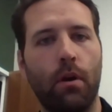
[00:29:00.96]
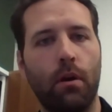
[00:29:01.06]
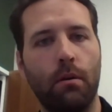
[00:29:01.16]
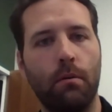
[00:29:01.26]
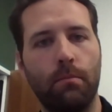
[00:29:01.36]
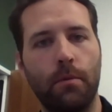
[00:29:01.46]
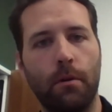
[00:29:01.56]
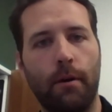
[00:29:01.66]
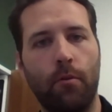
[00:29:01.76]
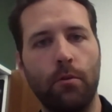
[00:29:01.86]

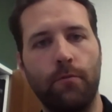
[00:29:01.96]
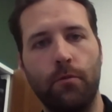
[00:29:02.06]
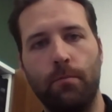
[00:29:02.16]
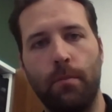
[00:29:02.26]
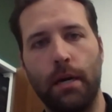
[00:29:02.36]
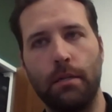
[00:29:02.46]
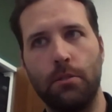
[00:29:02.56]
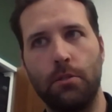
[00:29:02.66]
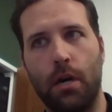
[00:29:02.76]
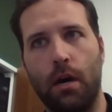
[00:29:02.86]
I've always viewed my
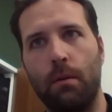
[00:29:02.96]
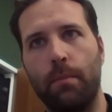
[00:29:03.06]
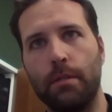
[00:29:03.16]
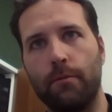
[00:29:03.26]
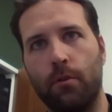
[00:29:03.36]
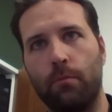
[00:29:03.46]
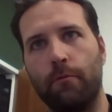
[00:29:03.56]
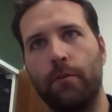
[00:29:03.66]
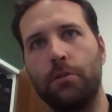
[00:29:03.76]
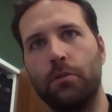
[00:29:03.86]
job as a fraud
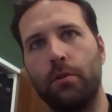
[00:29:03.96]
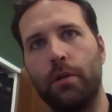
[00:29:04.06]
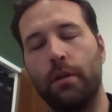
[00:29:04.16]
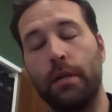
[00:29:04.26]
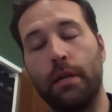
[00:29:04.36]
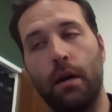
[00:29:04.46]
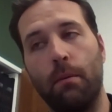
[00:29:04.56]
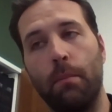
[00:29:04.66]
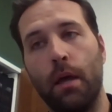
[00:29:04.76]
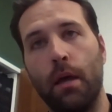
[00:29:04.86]
professional here at
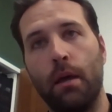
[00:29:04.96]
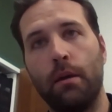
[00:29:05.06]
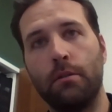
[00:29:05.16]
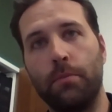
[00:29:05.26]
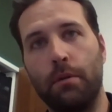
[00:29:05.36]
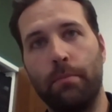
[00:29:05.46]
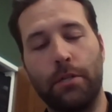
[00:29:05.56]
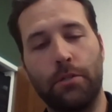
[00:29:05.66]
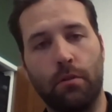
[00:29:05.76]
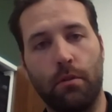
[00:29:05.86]
InComm to
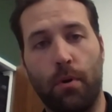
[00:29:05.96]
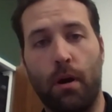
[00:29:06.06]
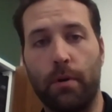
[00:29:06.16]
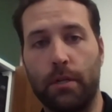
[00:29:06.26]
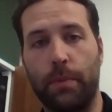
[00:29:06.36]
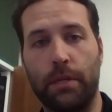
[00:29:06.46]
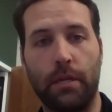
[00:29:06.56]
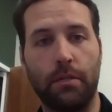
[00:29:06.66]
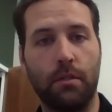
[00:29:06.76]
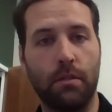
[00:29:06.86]
make sure that the proper
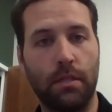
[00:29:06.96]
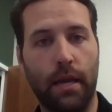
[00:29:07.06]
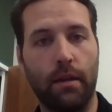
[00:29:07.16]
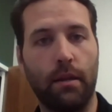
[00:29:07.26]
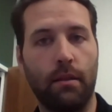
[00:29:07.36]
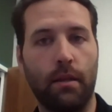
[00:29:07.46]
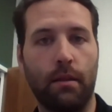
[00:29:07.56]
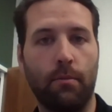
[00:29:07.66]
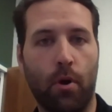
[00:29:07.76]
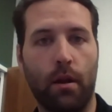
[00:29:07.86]
expectation is set and
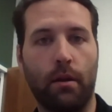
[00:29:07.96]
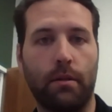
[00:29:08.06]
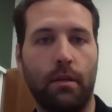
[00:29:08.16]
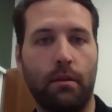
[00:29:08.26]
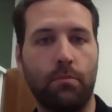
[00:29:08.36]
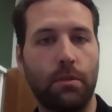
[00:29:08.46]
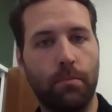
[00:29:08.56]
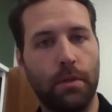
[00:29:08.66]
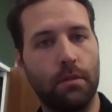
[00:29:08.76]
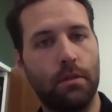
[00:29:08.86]
that the product teams and the
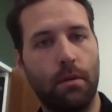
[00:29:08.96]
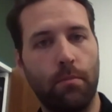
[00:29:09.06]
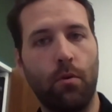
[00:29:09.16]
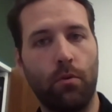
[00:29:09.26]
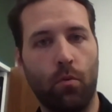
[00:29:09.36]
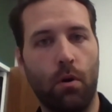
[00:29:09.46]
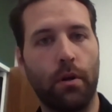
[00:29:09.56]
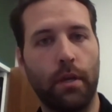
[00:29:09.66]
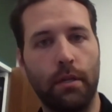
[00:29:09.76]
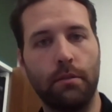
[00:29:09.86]
business team know what they're
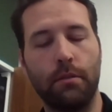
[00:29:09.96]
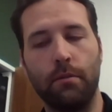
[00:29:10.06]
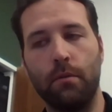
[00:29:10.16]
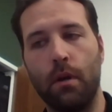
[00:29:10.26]
walking into.